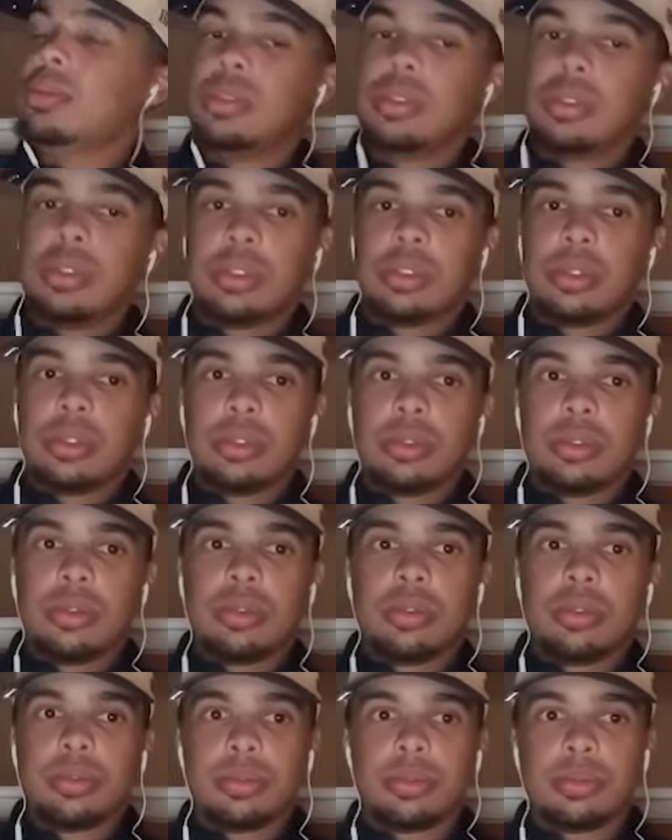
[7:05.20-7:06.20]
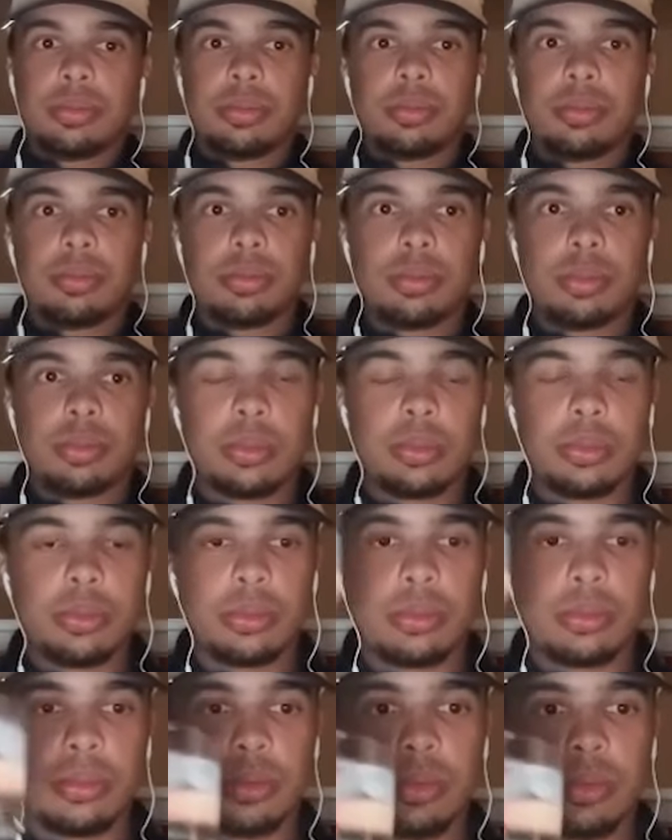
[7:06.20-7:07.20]

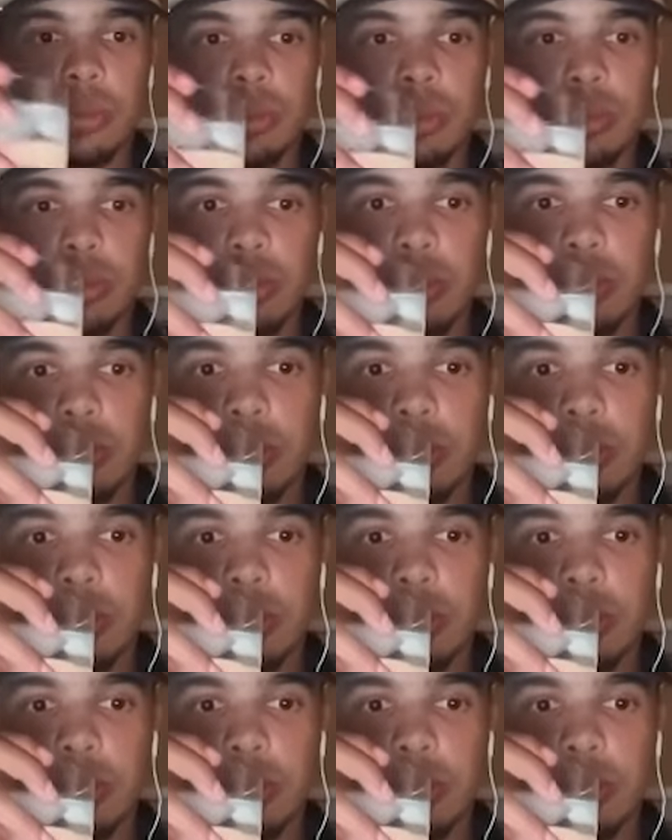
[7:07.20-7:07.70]
(silent)